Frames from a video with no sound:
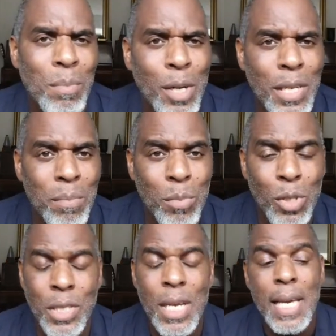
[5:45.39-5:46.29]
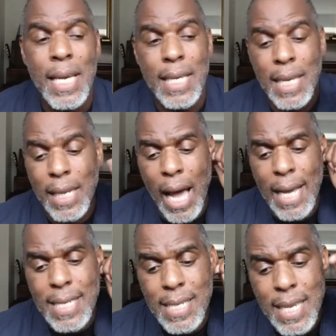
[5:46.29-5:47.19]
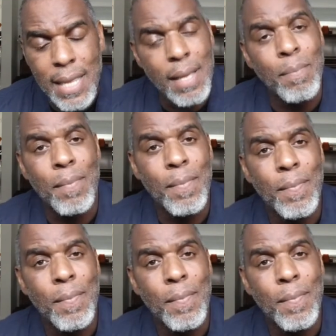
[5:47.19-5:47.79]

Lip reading: burning bush. He said, I see them,